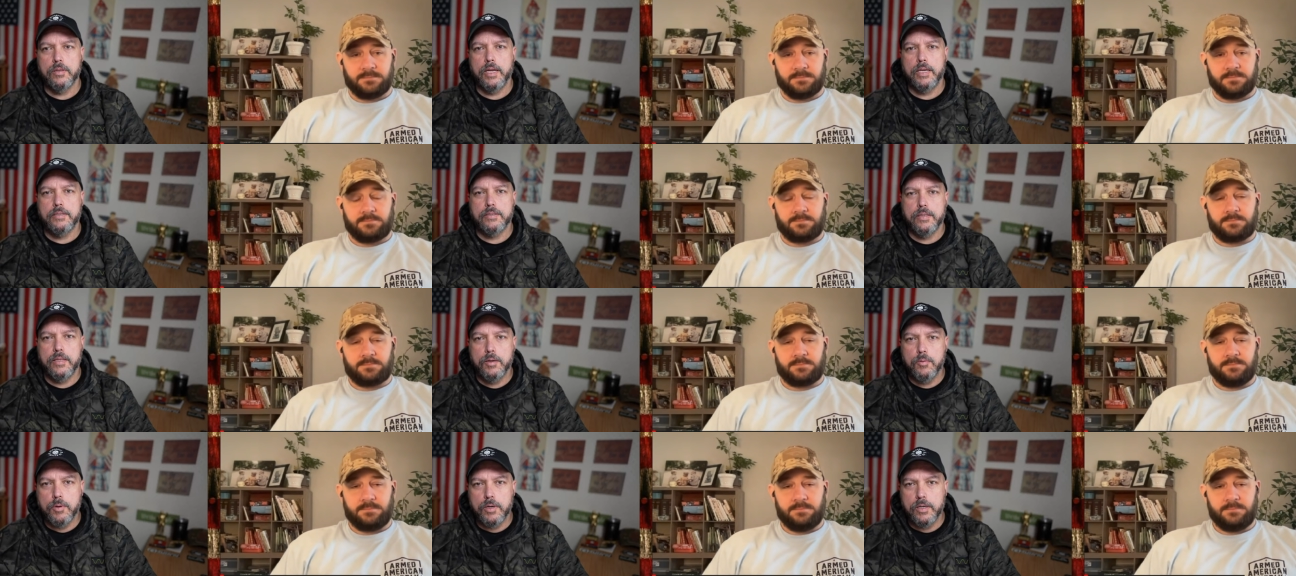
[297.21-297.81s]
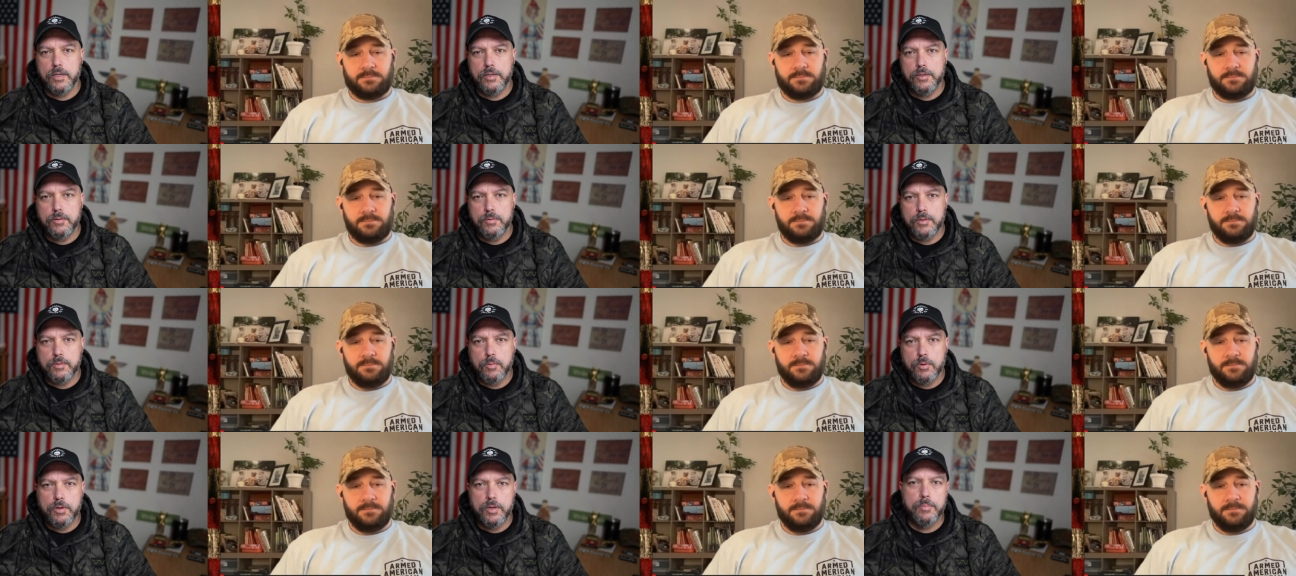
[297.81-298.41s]
Speaker 1: The last thing they want to
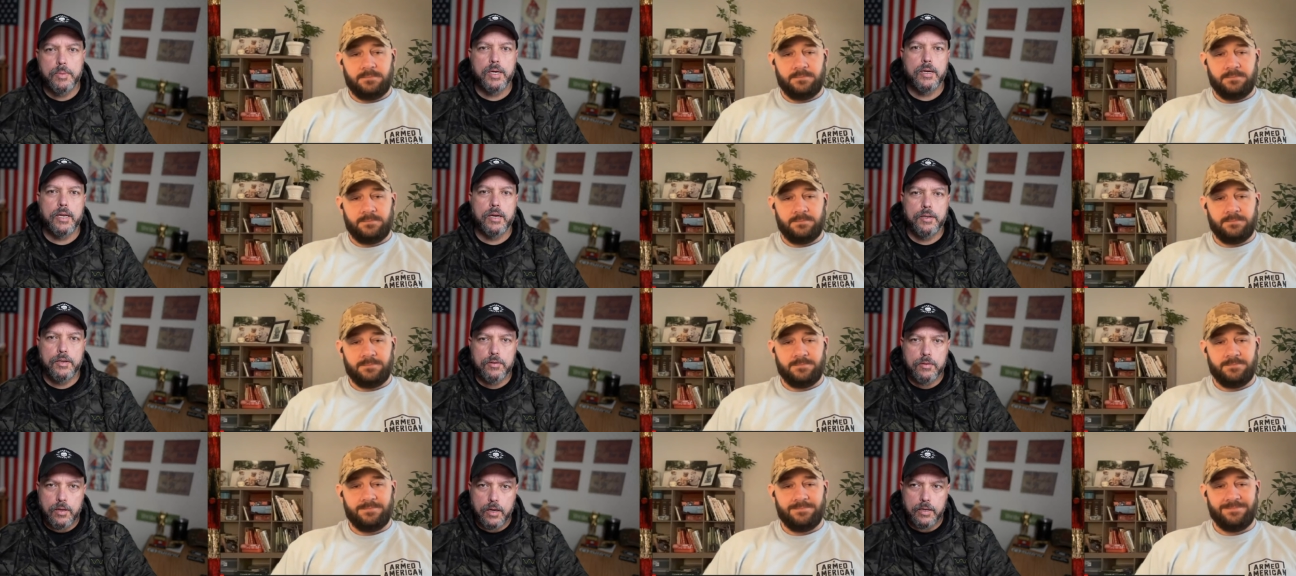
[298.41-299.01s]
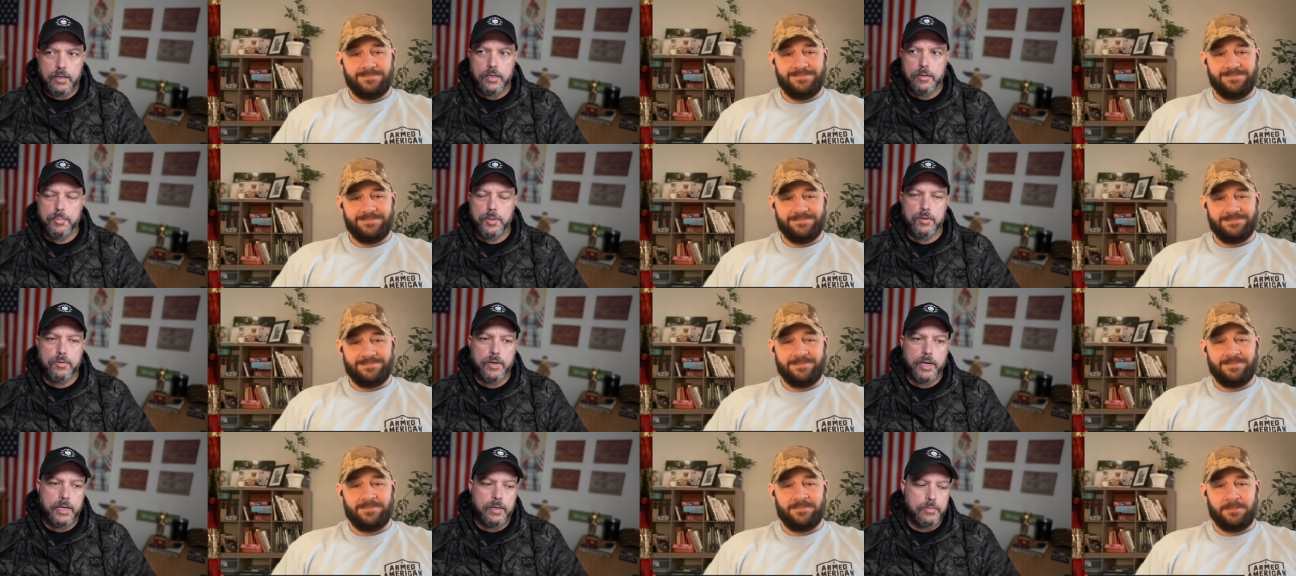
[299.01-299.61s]
do is worry about how you're locking up
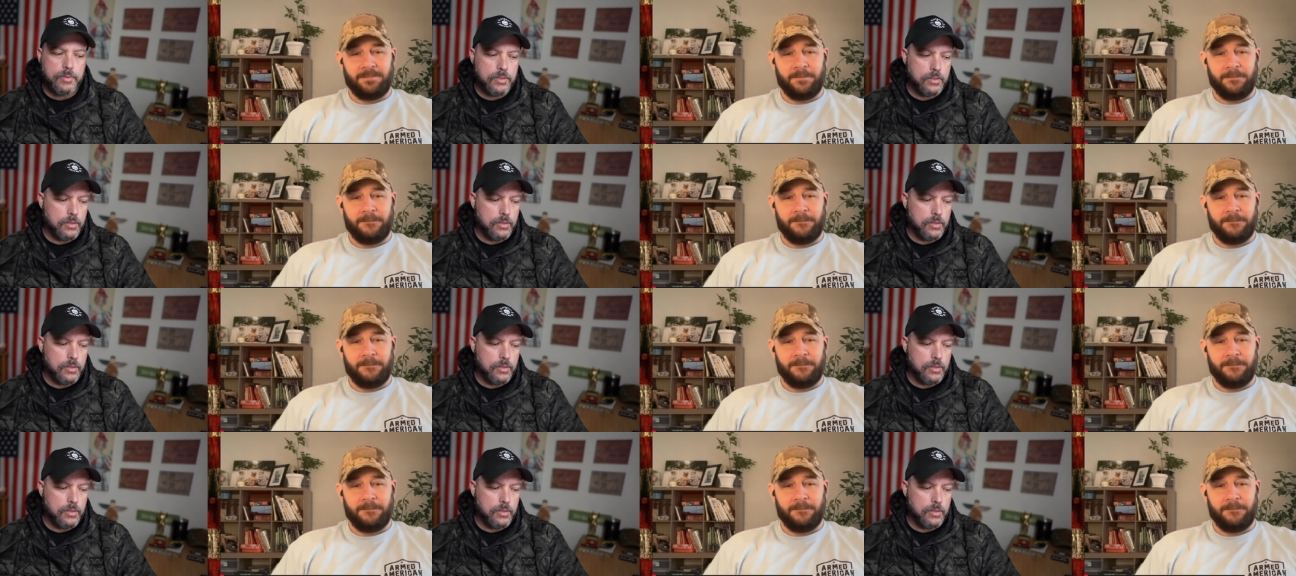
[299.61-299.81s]
your items.